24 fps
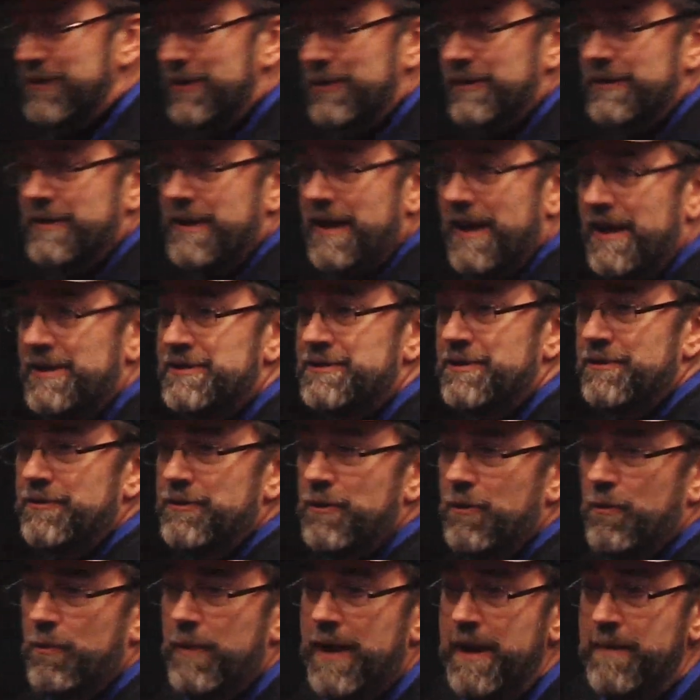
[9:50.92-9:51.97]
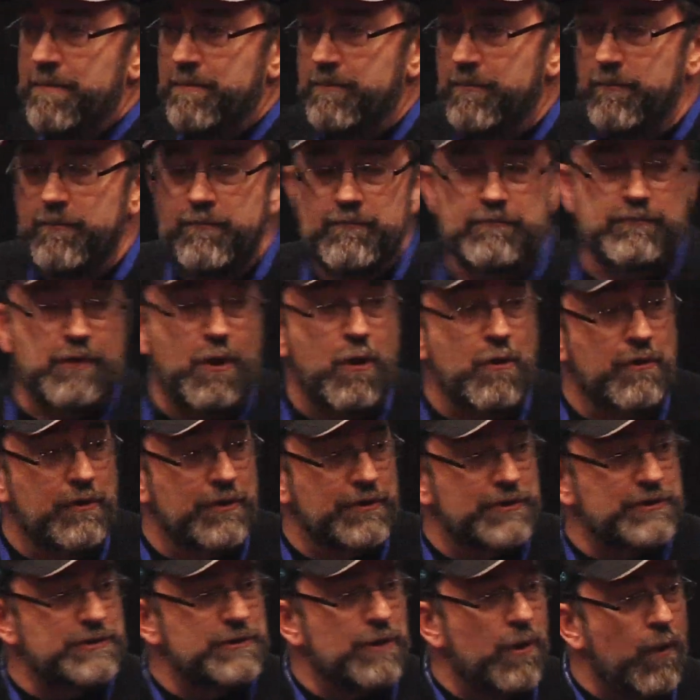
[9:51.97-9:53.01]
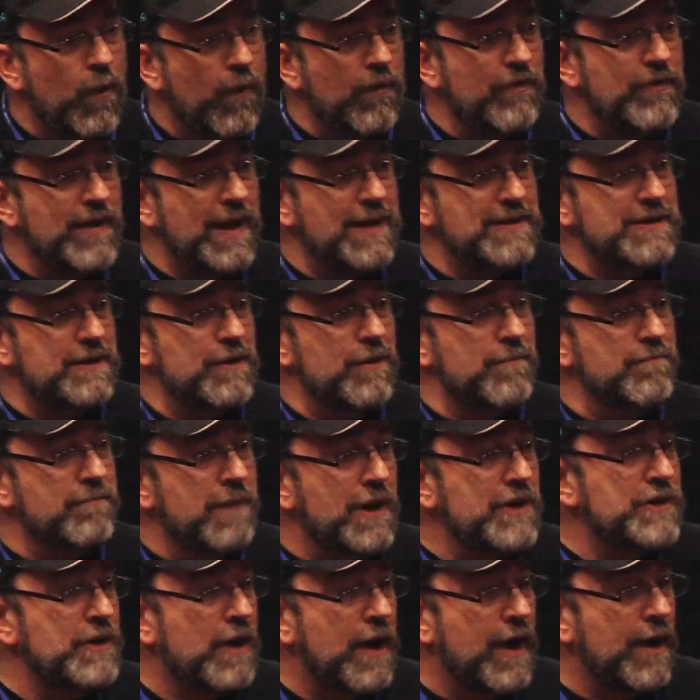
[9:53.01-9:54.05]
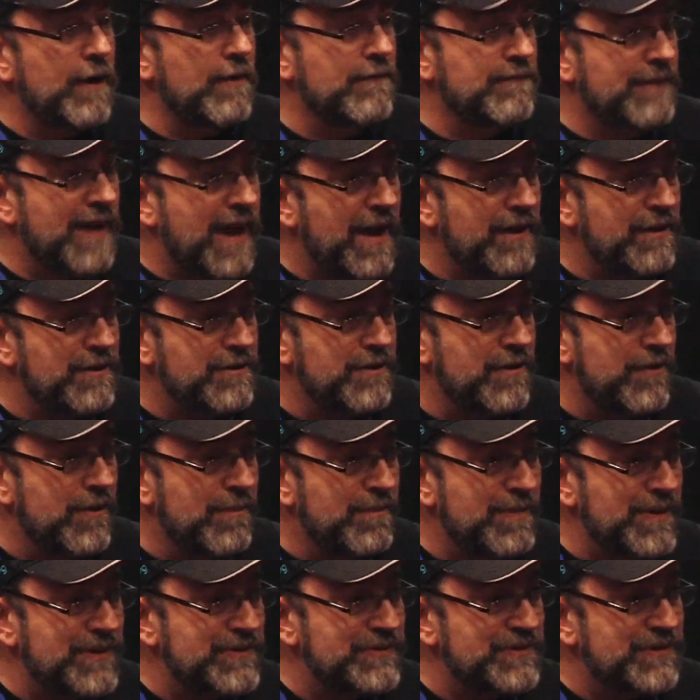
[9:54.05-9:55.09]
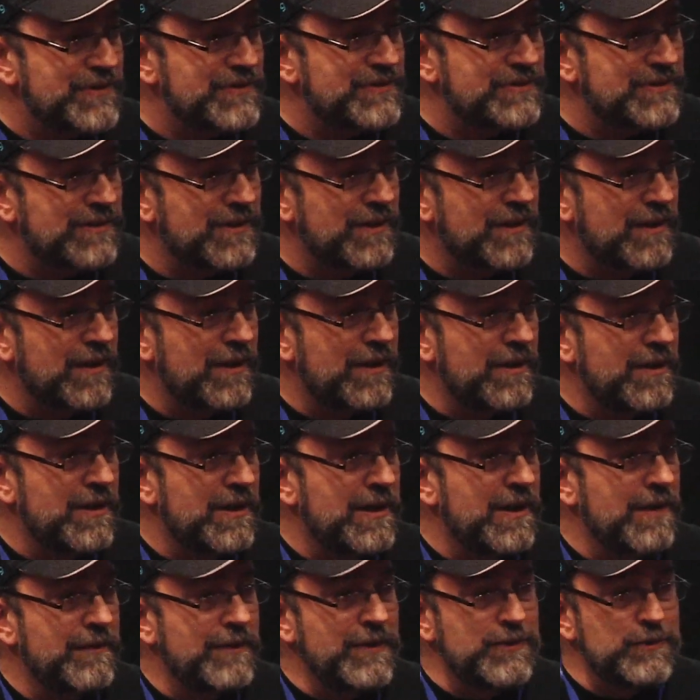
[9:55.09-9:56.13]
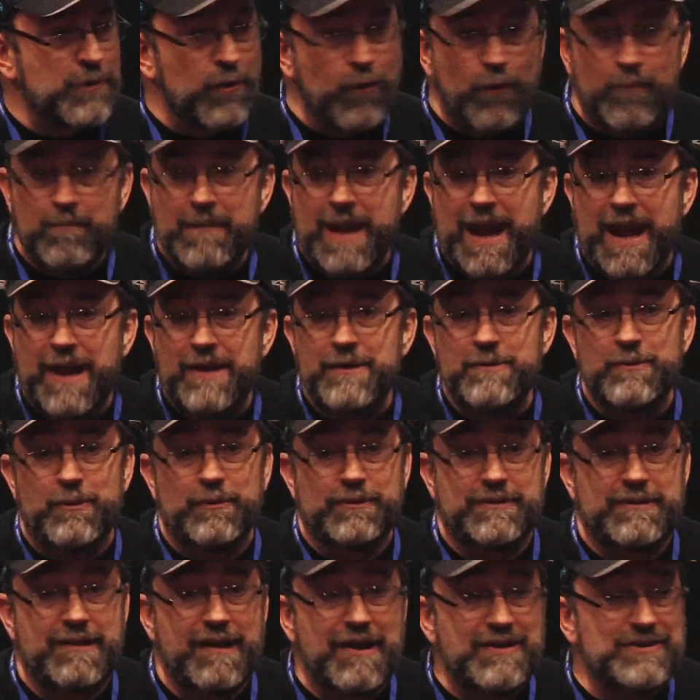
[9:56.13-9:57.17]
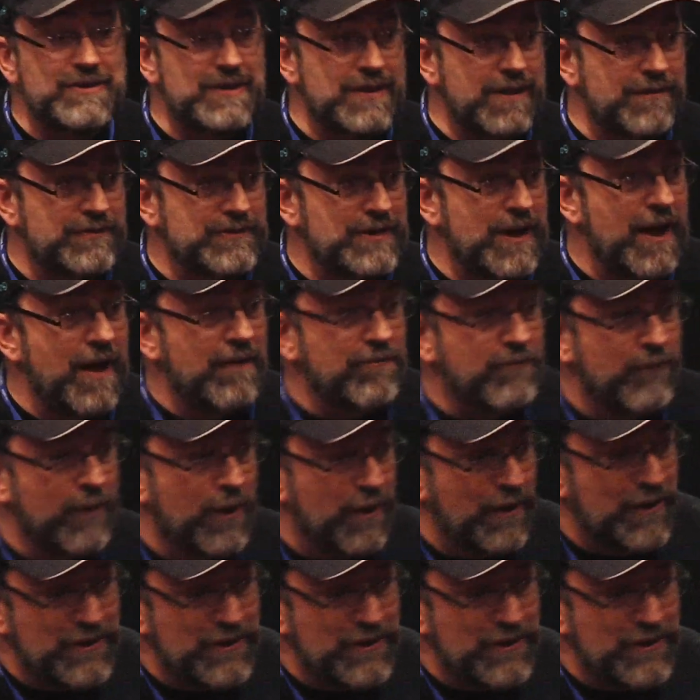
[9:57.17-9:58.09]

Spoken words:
the tester to refocus on things that are much higher value to the business. This whole manual testing of software